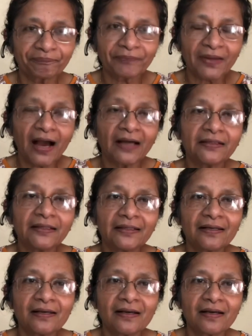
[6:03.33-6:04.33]
other
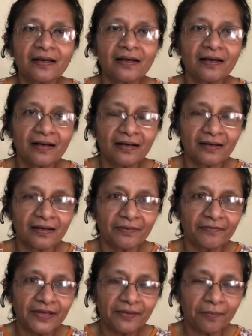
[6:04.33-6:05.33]

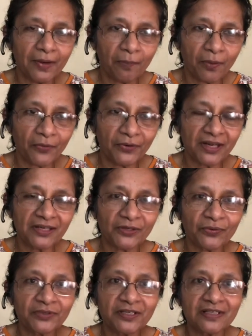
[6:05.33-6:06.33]
uh, uh, protein
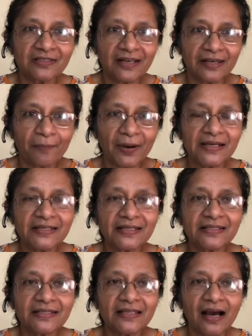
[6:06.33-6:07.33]
sources like
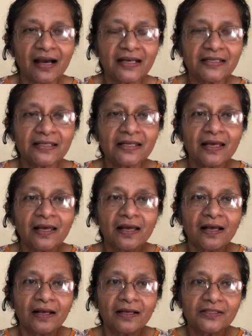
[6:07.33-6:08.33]
pulses, dals,
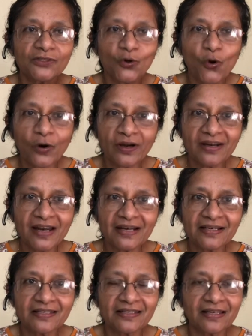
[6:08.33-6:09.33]
soaked
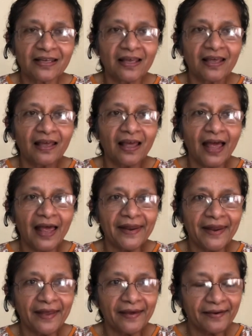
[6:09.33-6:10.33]
nuts
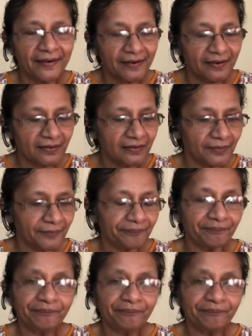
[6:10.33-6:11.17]
and um,